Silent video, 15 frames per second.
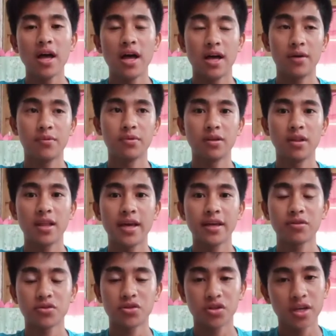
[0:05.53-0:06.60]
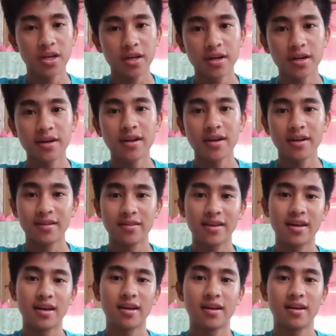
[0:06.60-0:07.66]
I would like to share
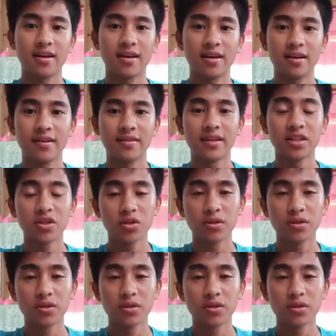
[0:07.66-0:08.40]
the